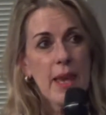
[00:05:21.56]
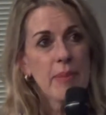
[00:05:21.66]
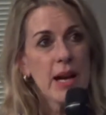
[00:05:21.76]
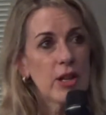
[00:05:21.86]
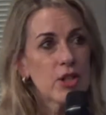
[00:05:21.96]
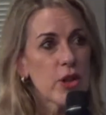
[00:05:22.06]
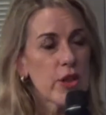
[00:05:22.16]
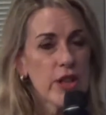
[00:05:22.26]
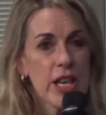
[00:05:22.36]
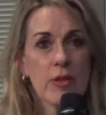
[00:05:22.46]
about
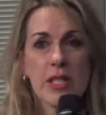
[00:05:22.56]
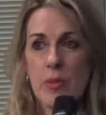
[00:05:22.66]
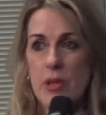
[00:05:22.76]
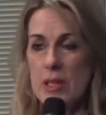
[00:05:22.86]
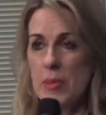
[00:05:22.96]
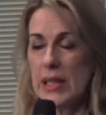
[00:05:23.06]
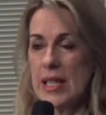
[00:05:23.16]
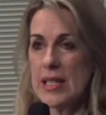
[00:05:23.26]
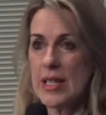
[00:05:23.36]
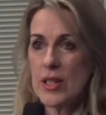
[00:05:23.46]
their
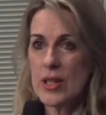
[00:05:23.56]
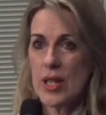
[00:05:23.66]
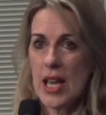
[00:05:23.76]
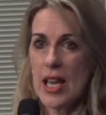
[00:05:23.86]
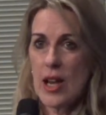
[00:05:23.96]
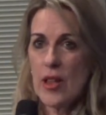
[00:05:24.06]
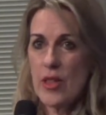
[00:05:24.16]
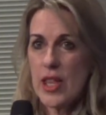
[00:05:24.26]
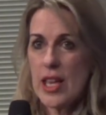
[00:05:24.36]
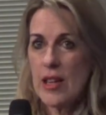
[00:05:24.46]
responsibilities and
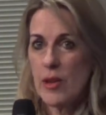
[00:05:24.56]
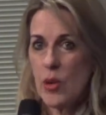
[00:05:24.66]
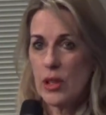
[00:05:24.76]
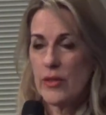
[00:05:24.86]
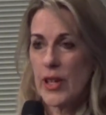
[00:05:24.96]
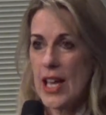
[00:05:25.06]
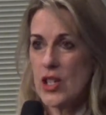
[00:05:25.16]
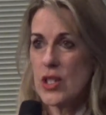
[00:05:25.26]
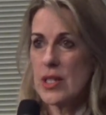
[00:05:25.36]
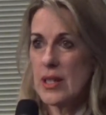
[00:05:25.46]
their
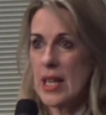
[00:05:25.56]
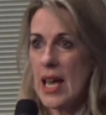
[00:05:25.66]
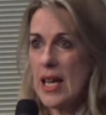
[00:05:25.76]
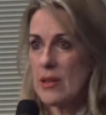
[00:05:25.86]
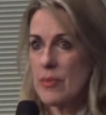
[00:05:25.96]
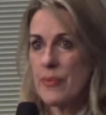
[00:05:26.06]
qualifications that they've had,